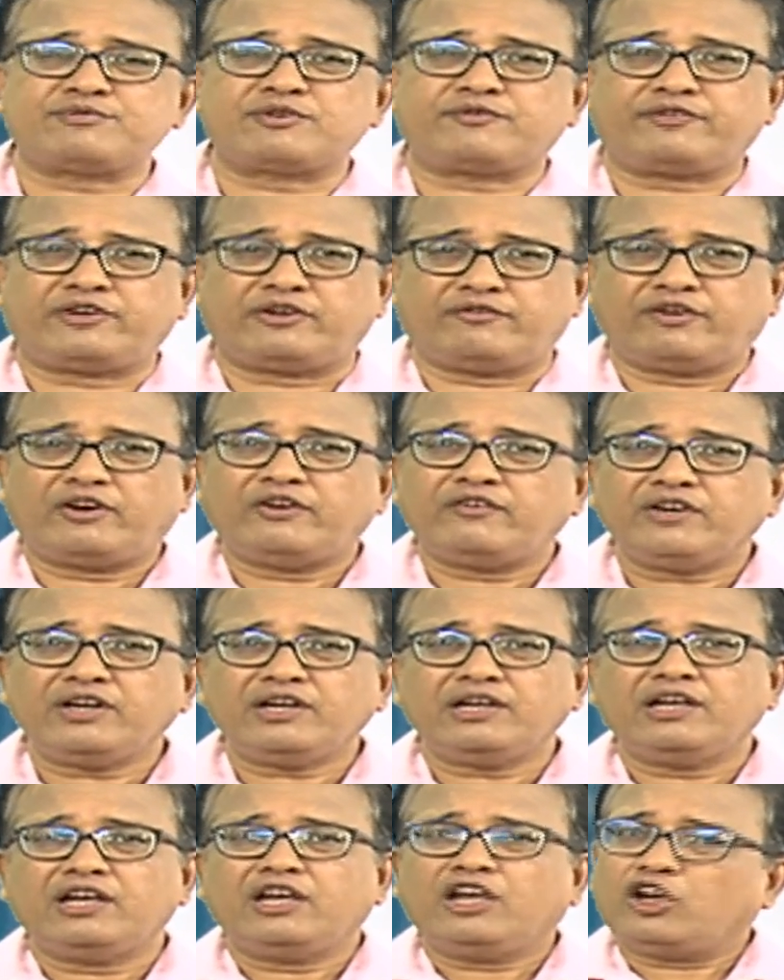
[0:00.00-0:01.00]

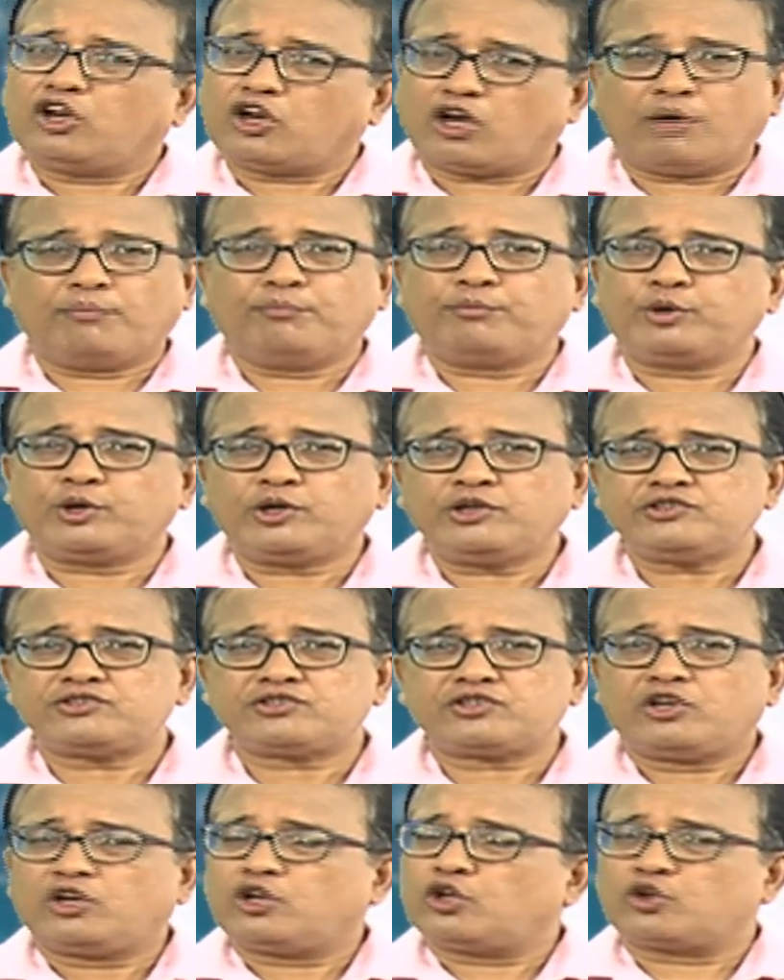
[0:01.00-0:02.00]
components, raw
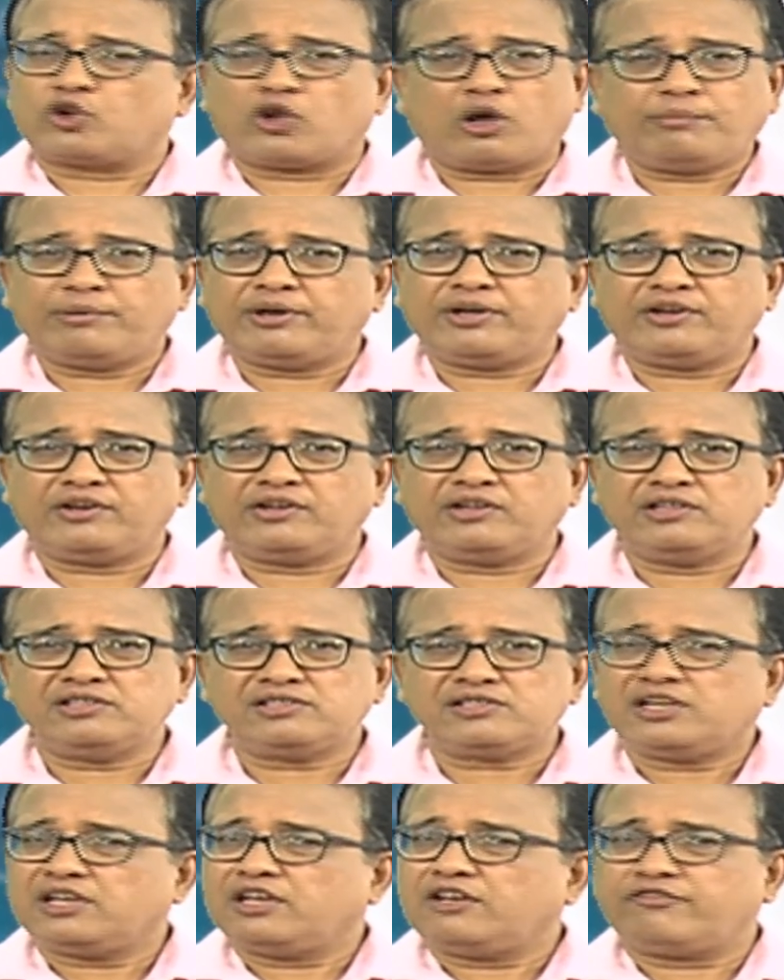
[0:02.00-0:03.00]
materials, finished
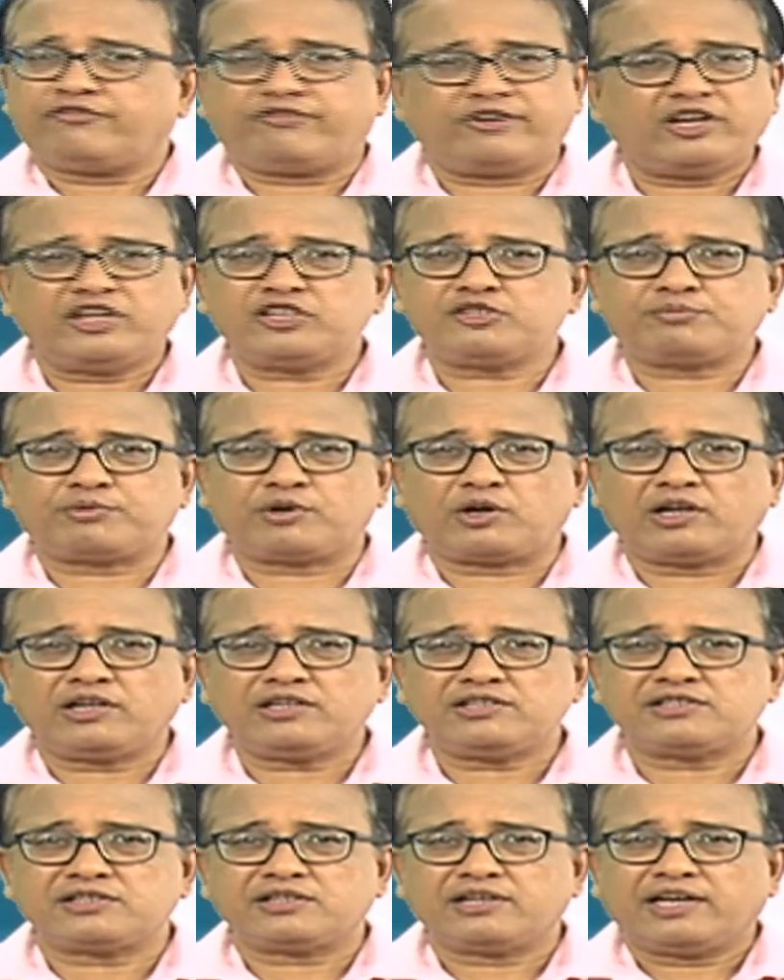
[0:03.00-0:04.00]
products,
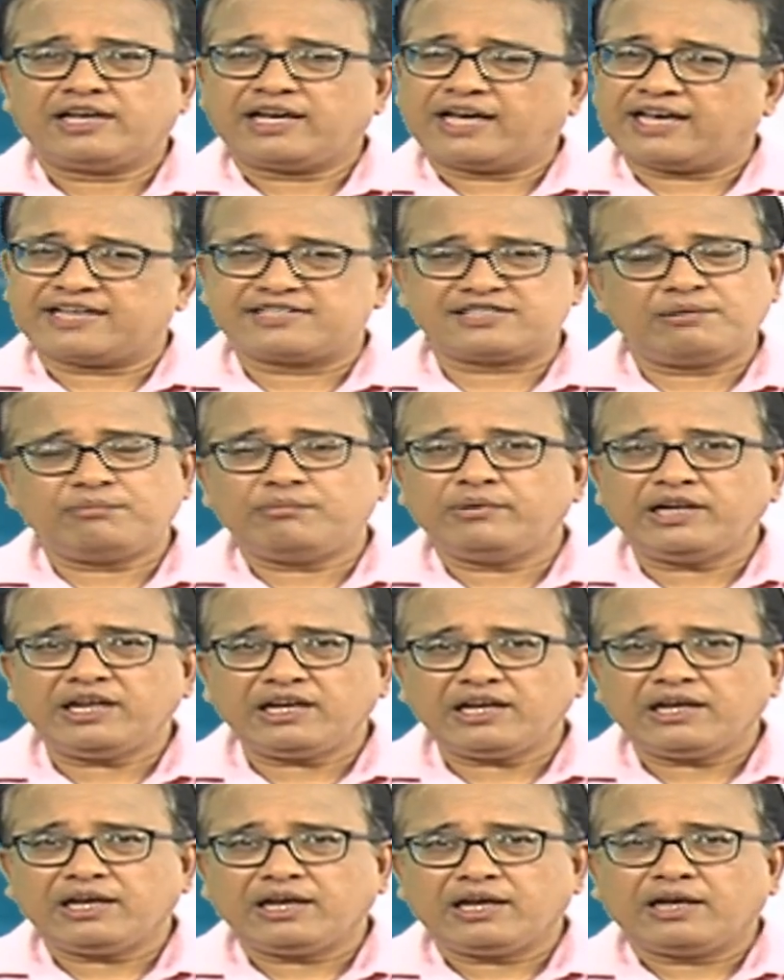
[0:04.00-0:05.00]
assembly, work in
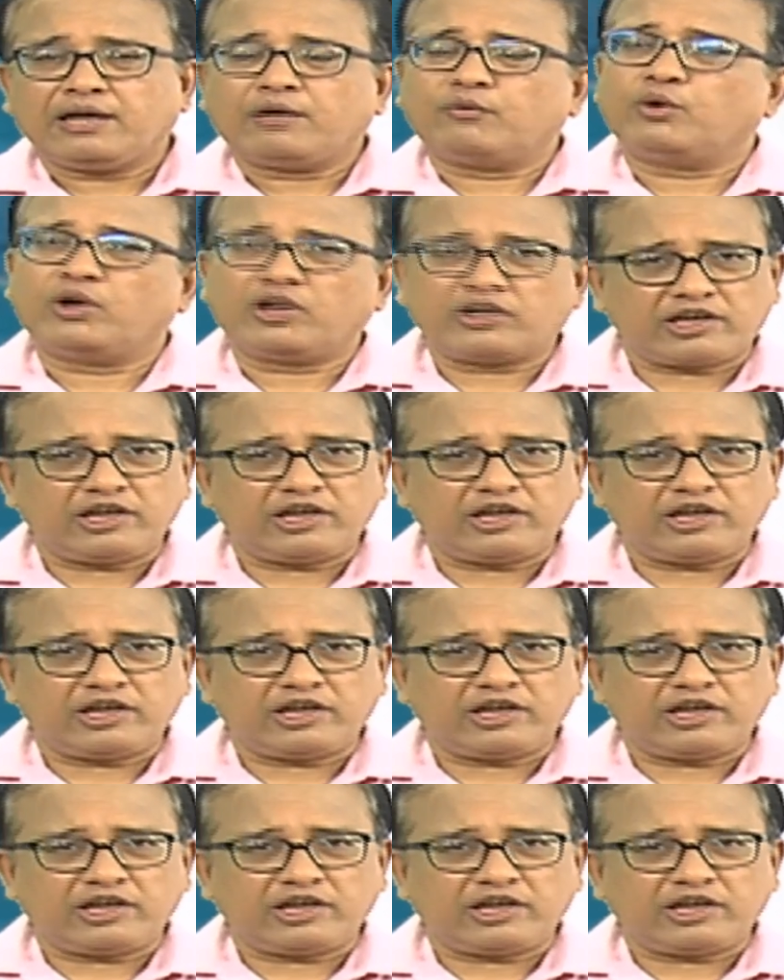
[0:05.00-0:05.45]
progress.